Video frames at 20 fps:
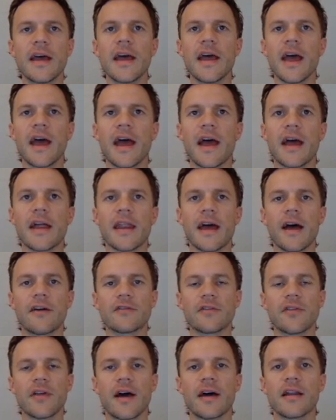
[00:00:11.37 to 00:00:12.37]
And
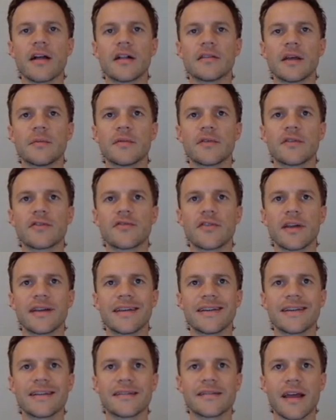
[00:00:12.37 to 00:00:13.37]
after that, I'll demonstrate
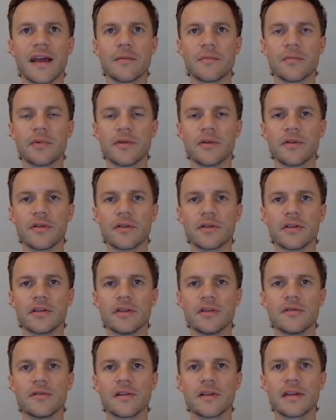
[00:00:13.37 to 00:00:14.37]
an example
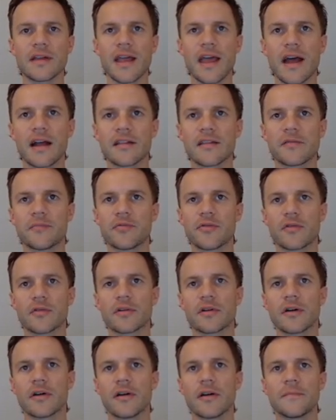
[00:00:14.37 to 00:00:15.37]
using HATS
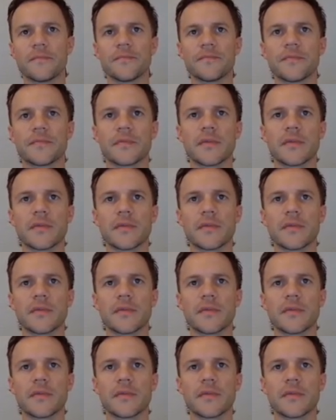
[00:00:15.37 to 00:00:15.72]
protocol.